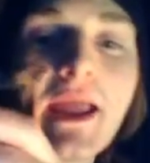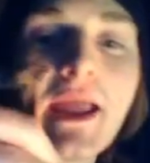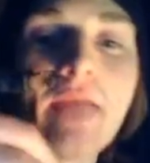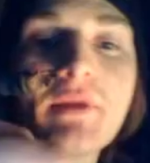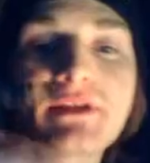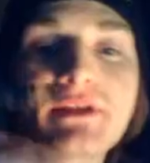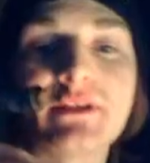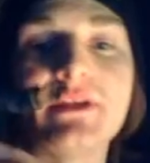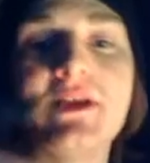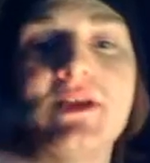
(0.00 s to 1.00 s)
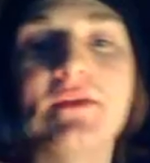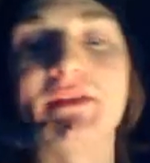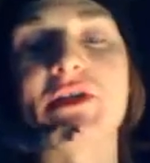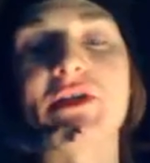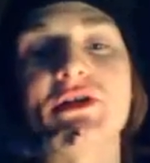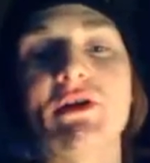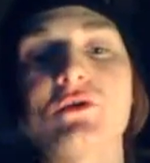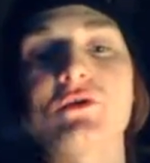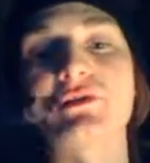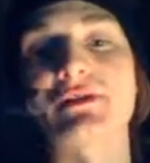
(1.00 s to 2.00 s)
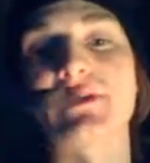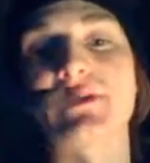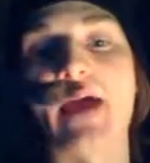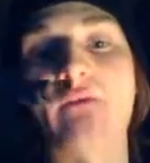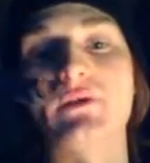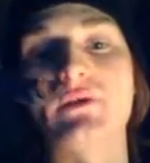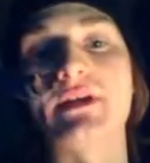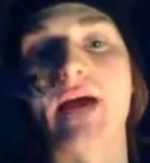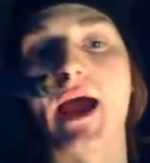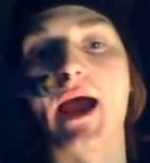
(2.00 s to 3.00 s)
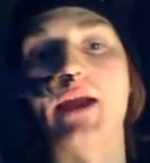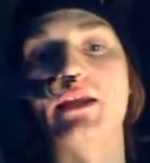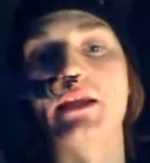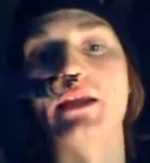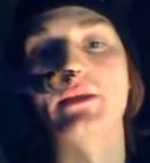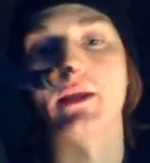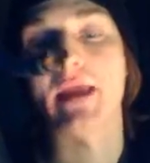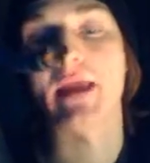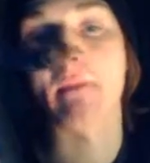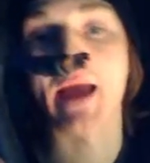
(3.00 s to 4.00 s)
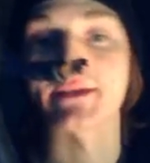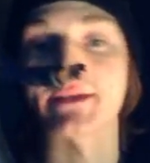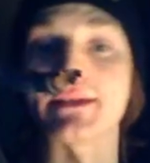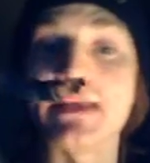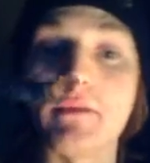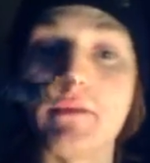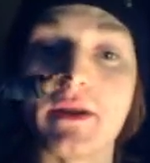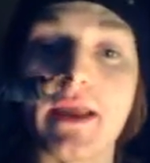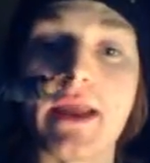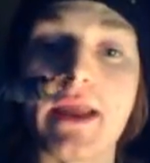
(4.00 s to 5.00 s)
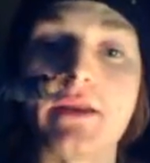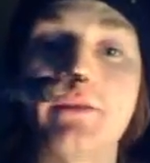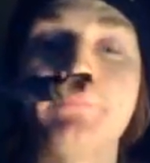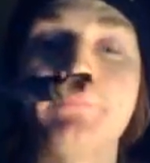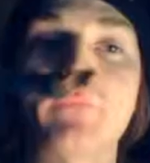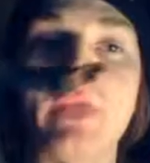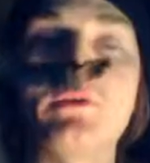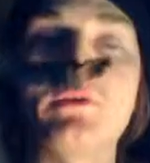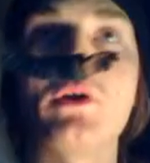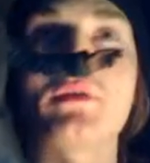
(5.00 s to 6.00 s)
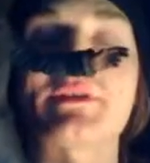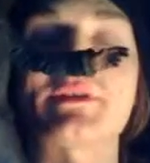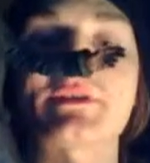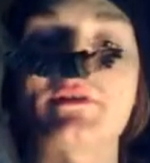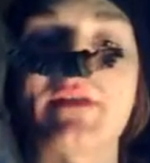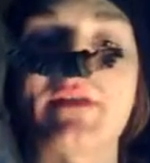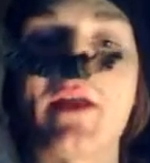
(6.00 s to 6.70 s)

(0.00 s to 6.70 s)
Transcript: And basically, the legend goes that after he died, he came back as a demon. And if you go to this certain